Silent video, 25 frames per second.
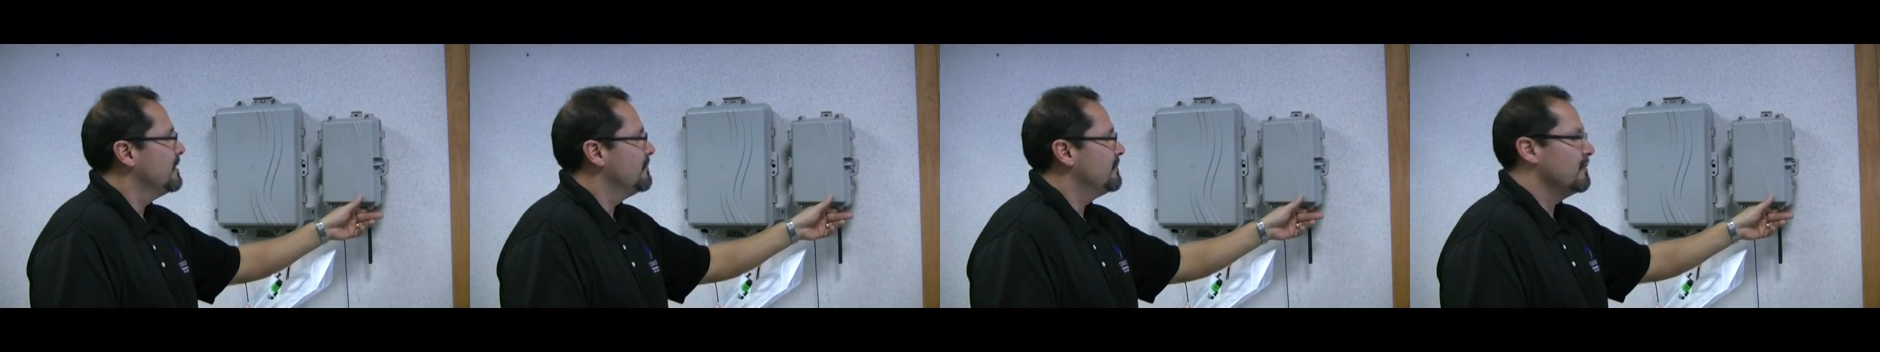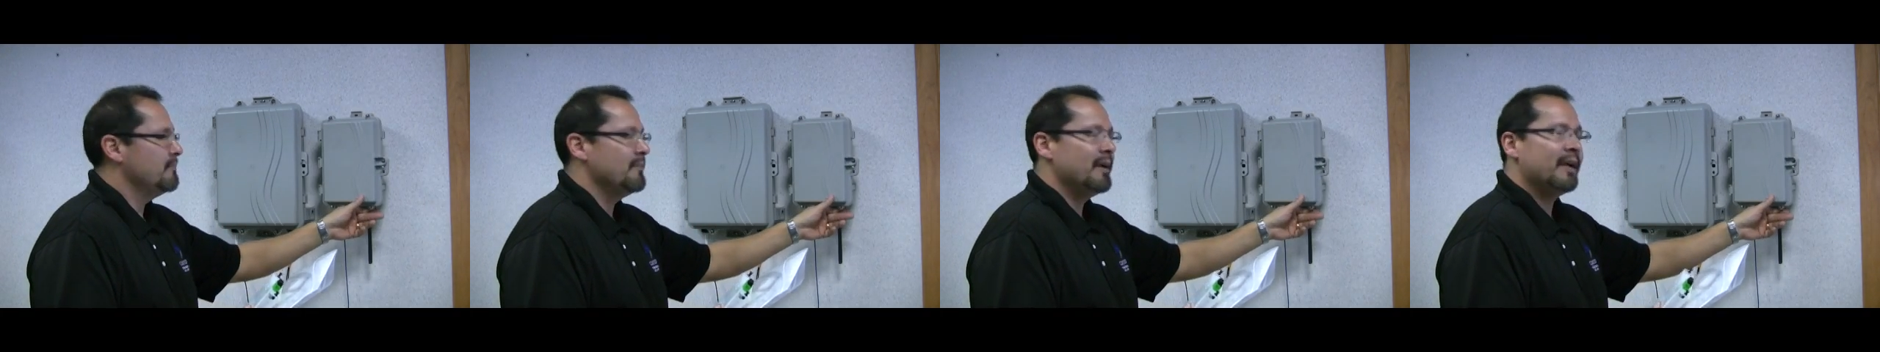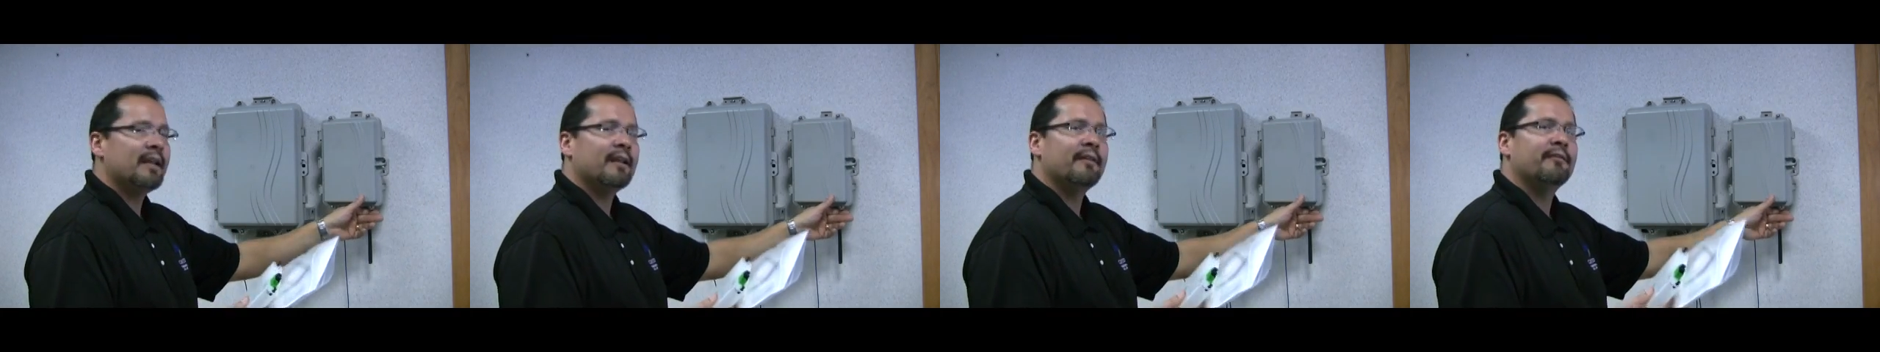
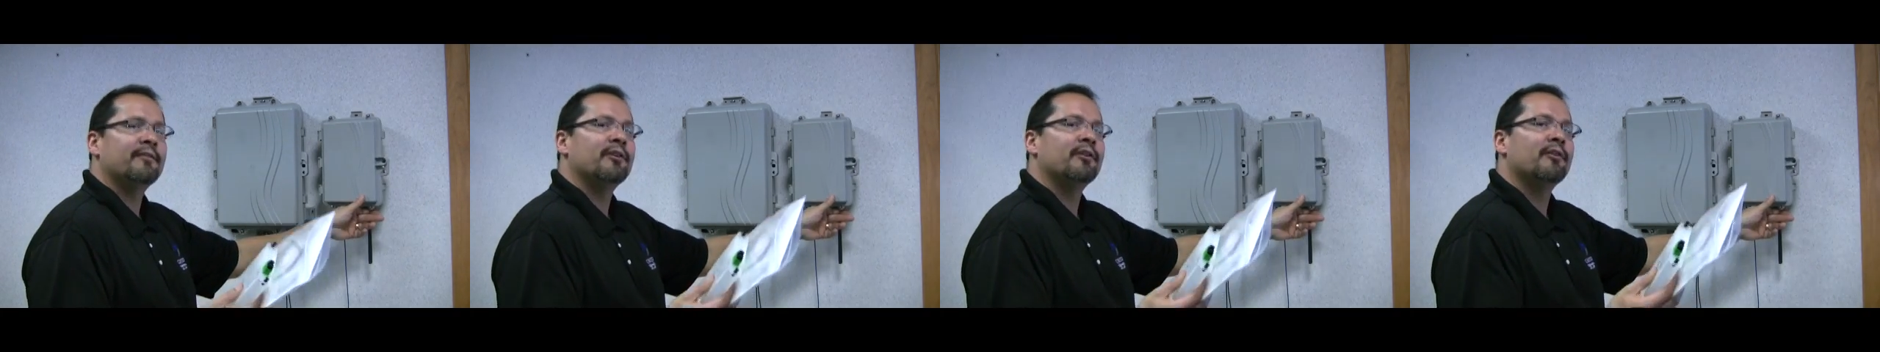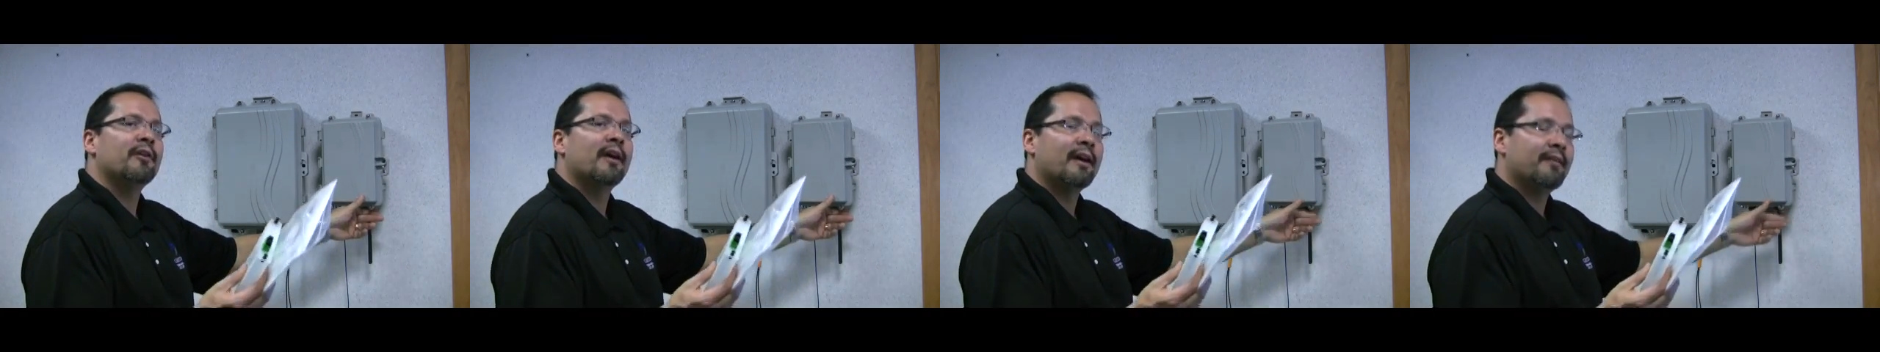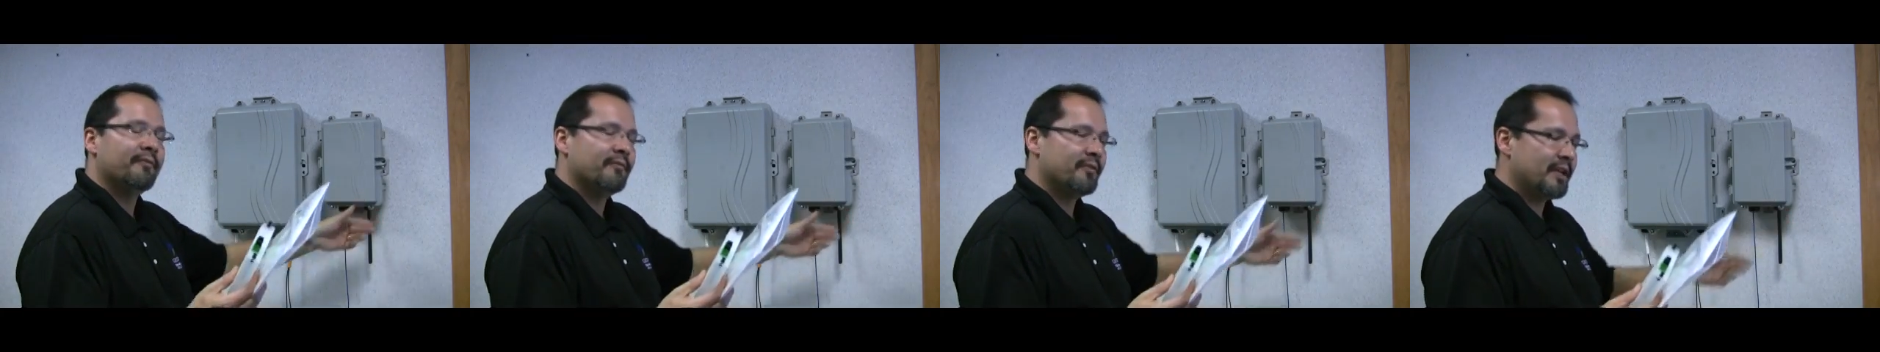But many of you
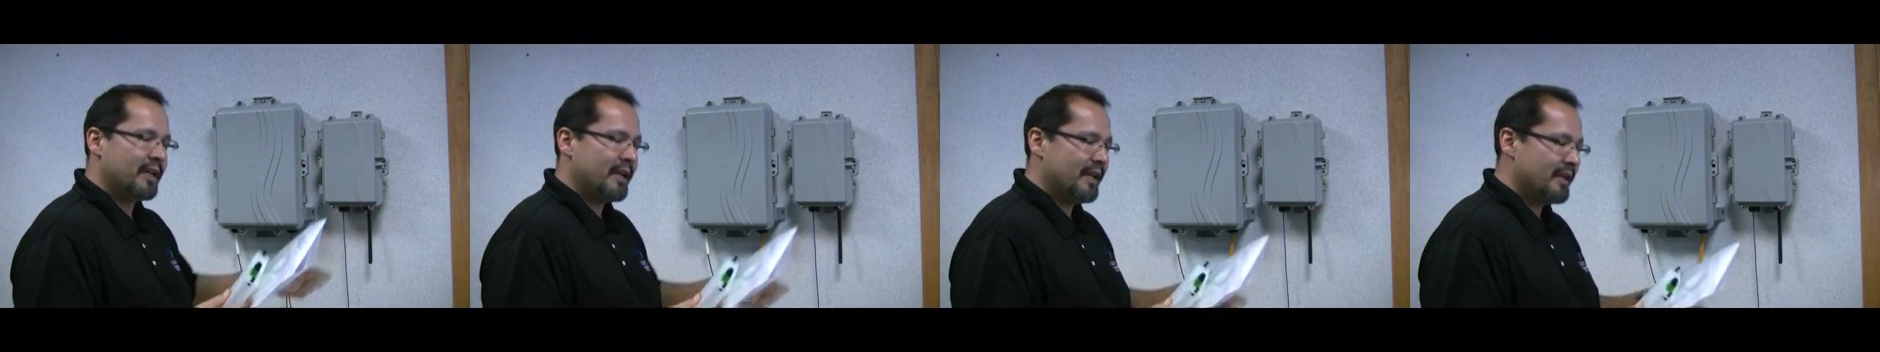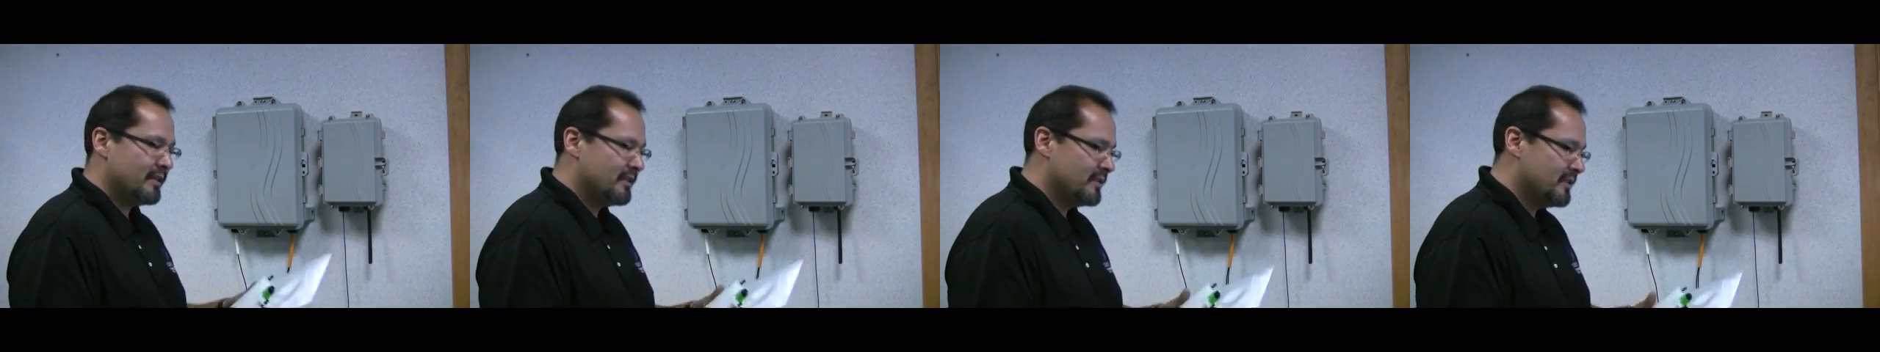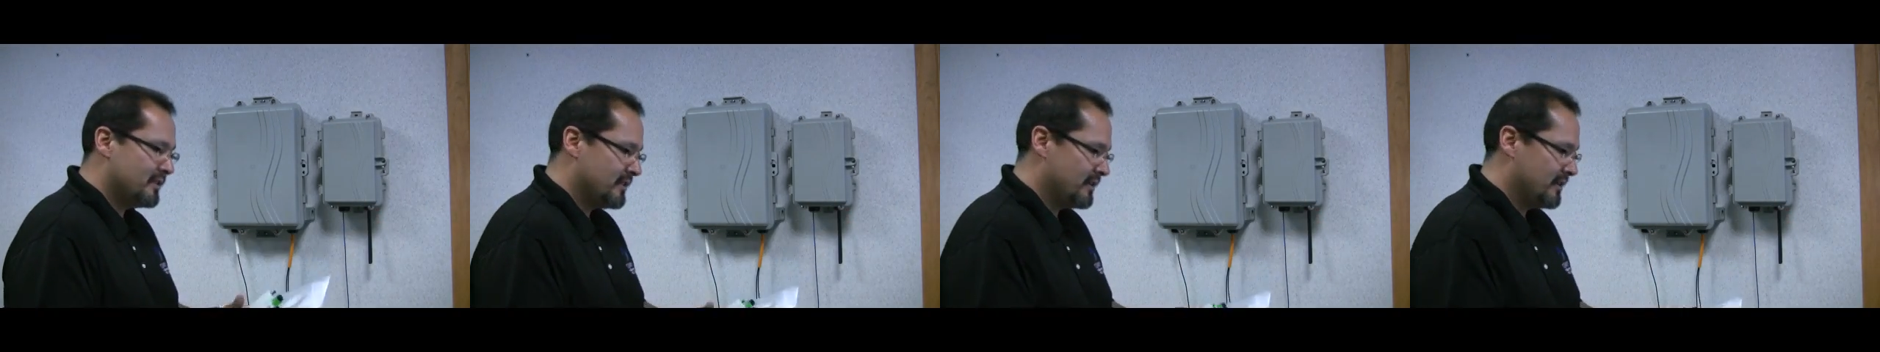have
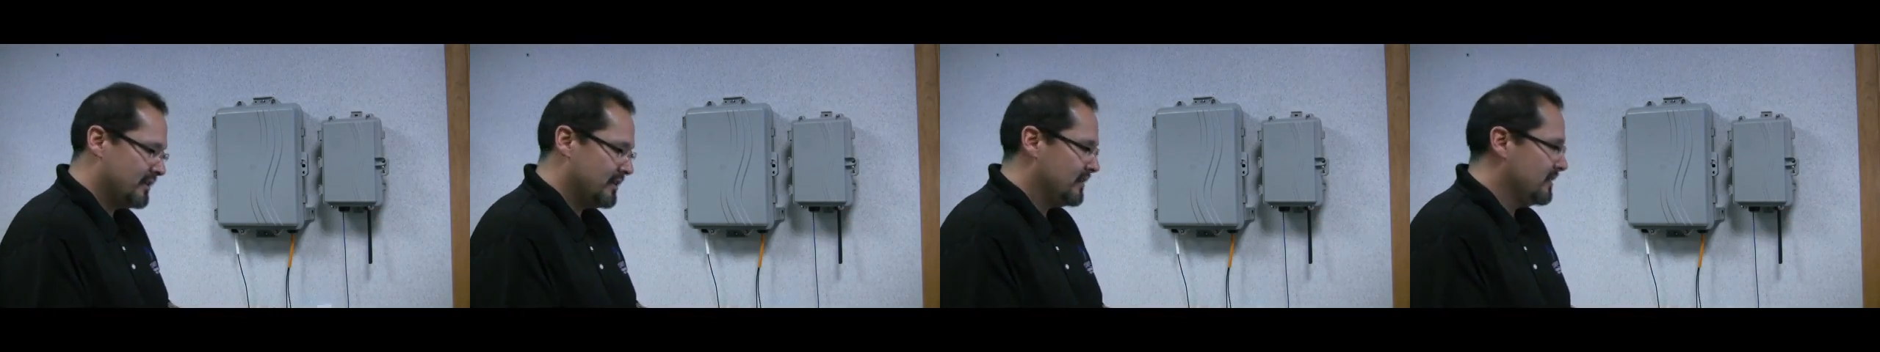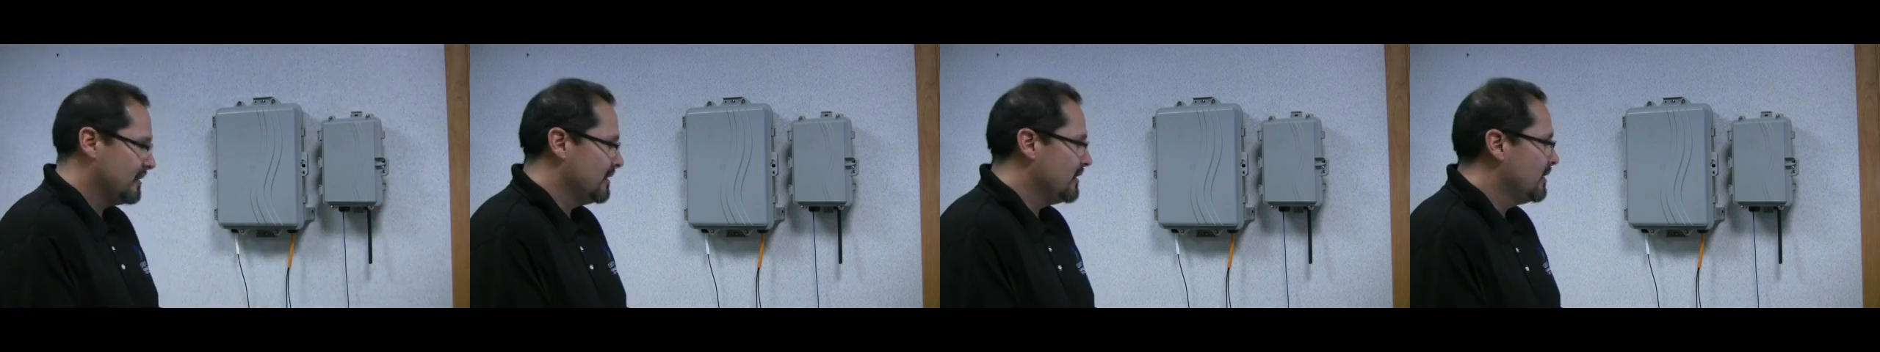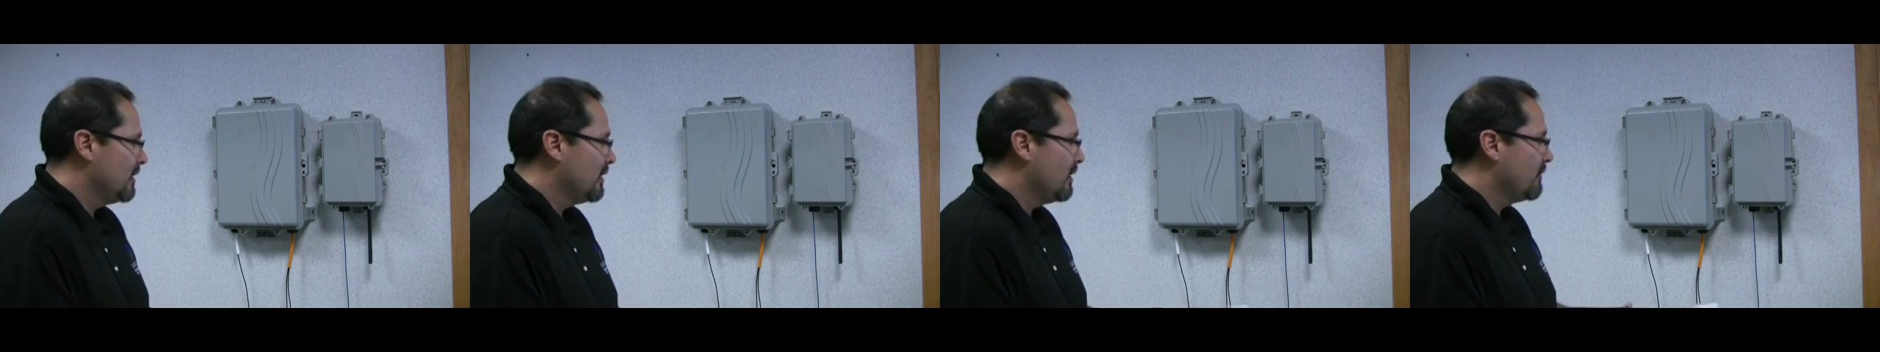needs
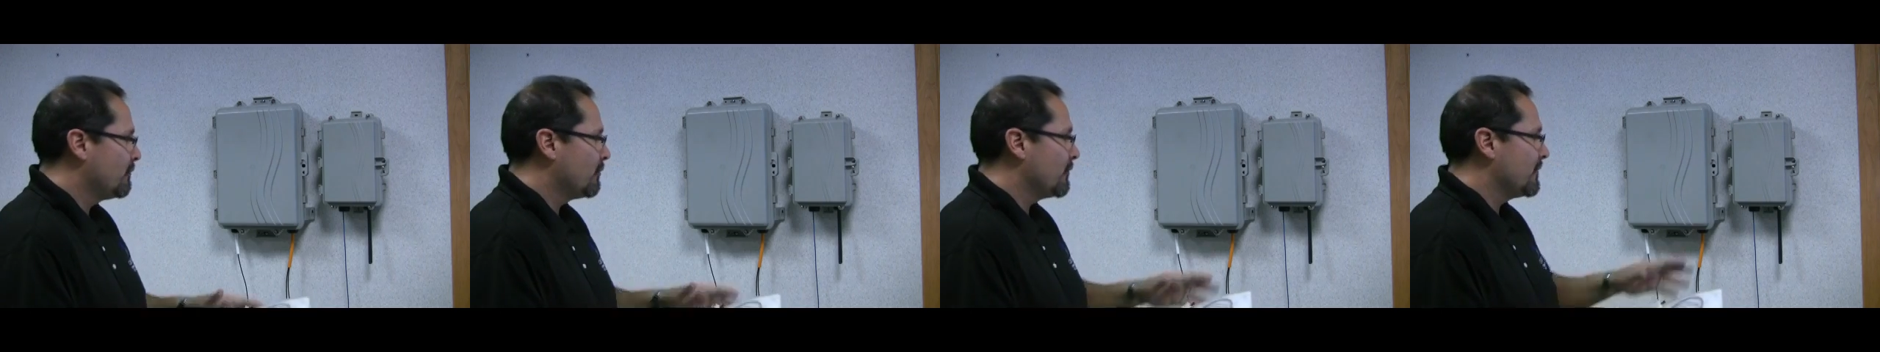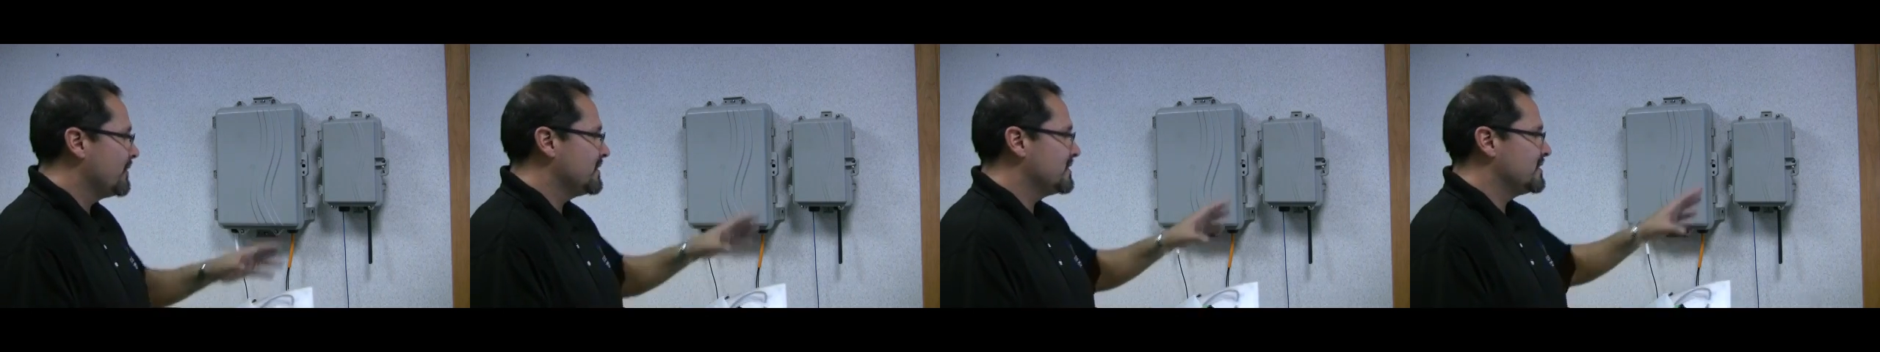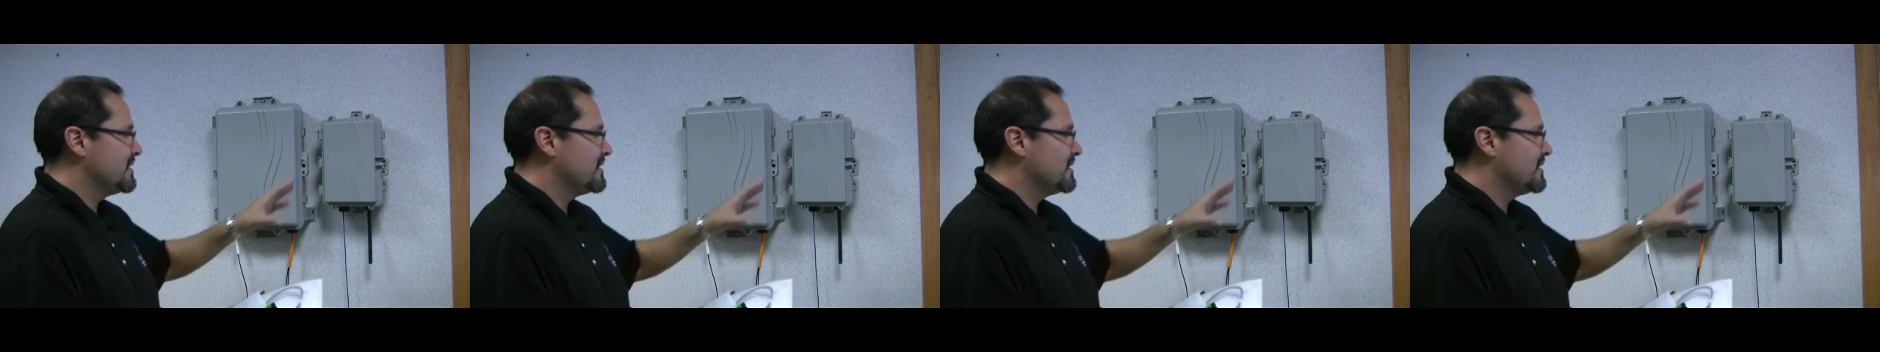for the